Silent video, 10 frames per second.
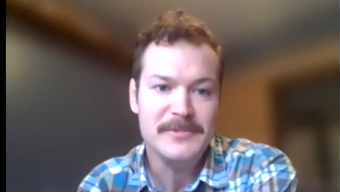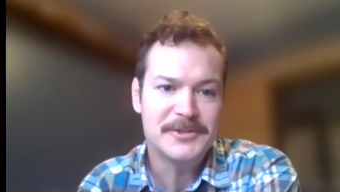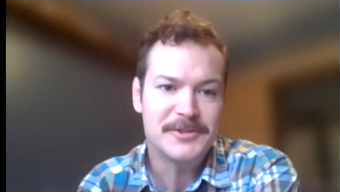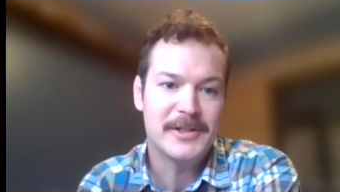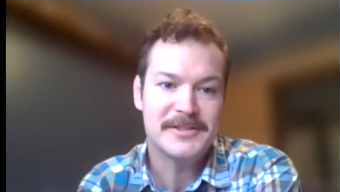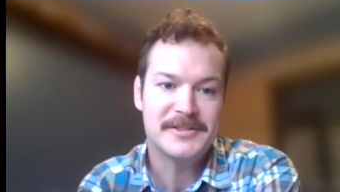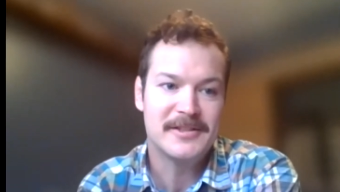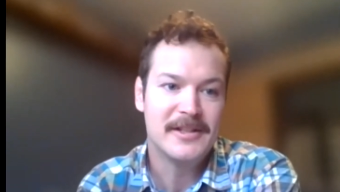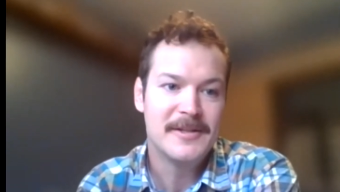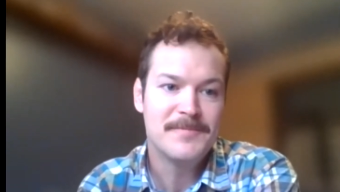So
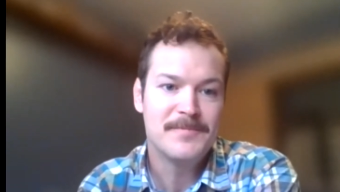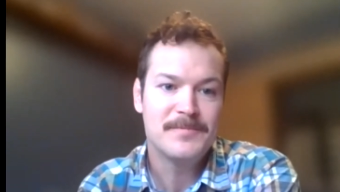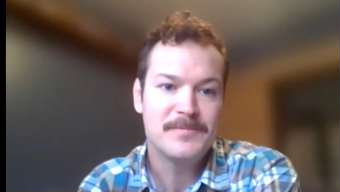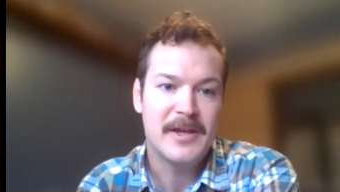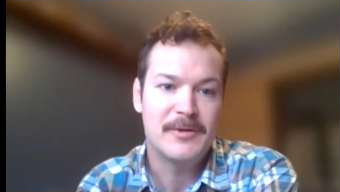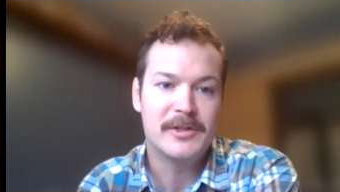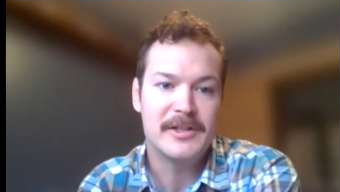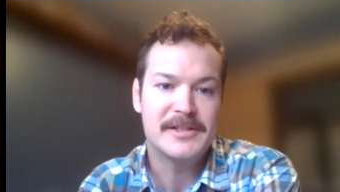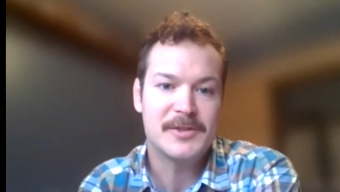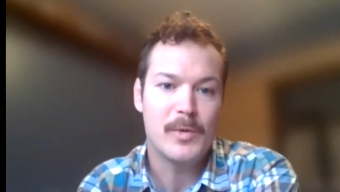it
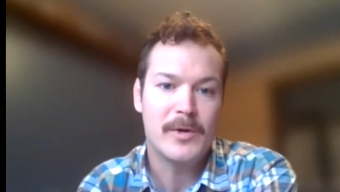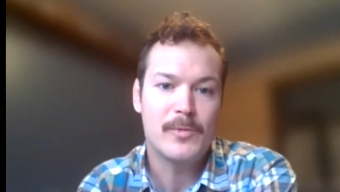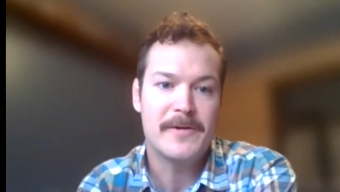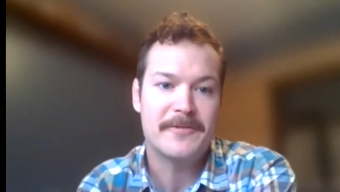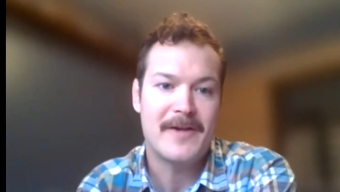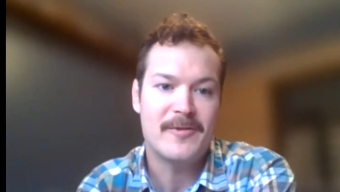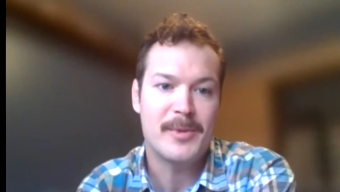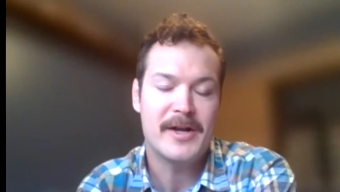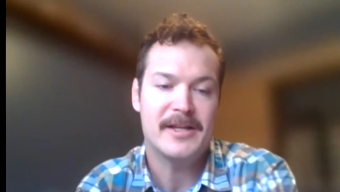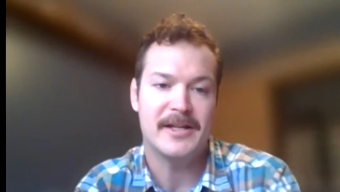really is a win-win for
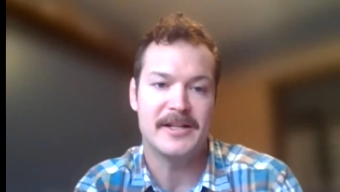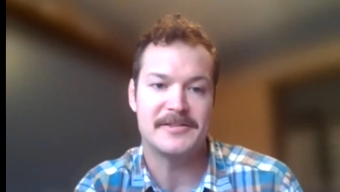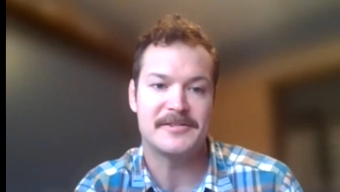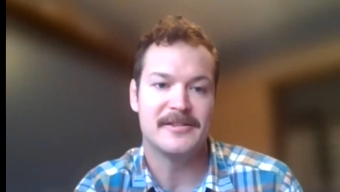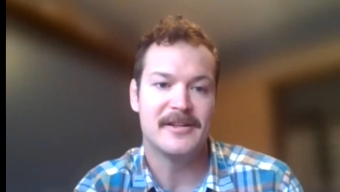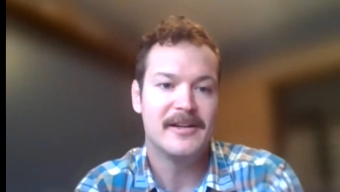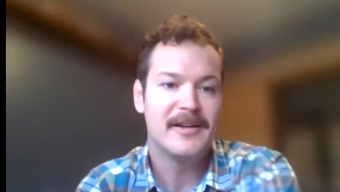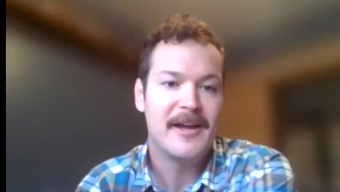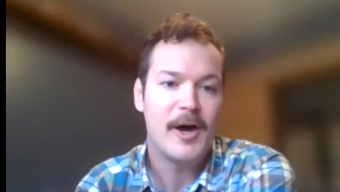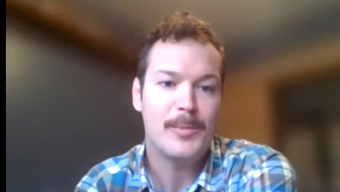everybody, and it's
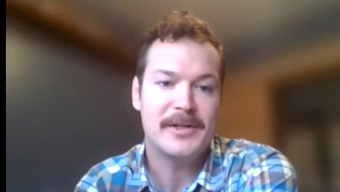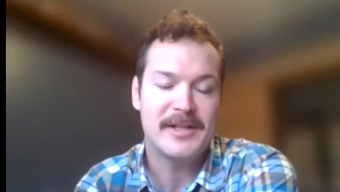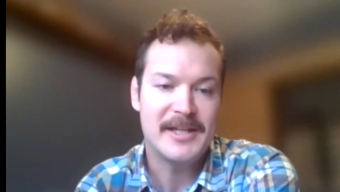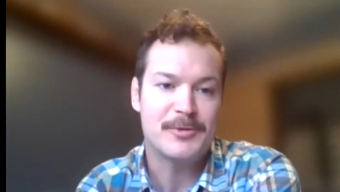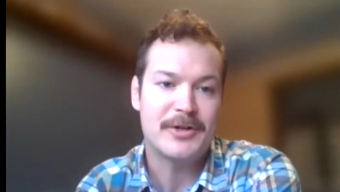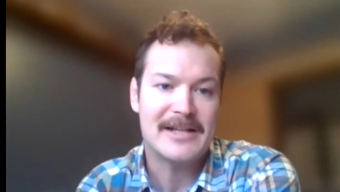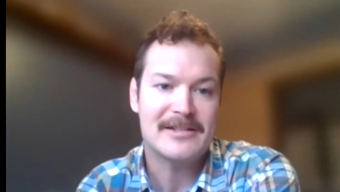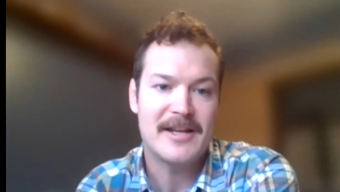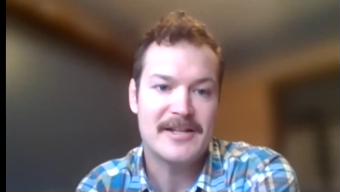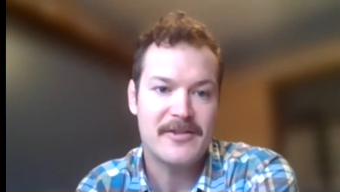helping keep
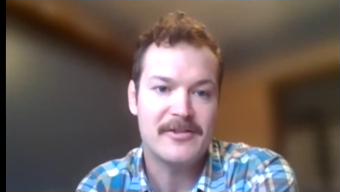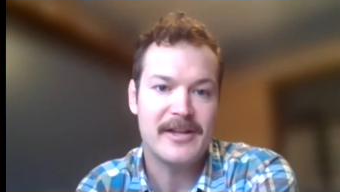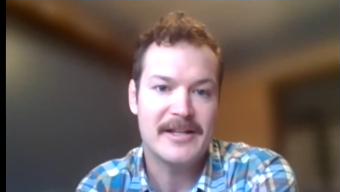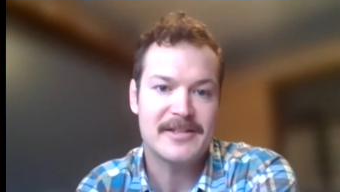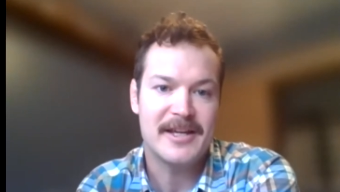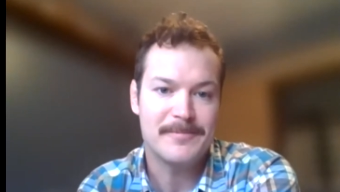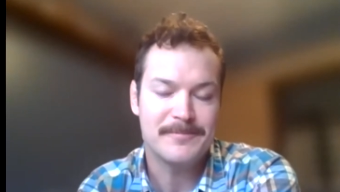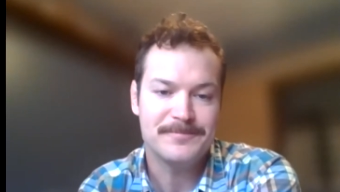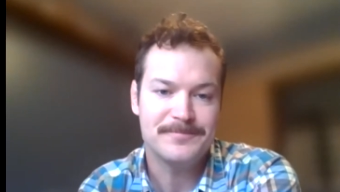grasslands on the landscape.